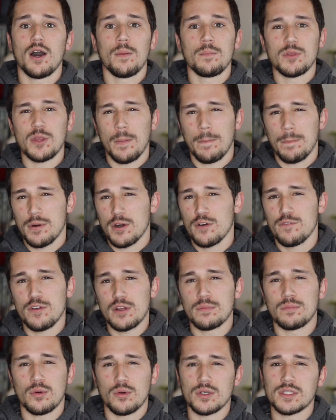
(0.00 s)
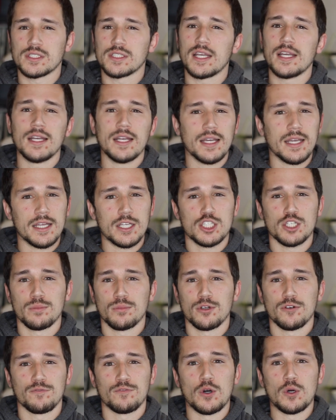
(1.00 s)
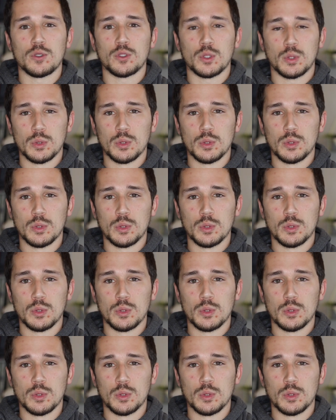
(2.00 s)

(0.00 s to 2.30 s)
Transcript: up the perfect board state to get your merfolk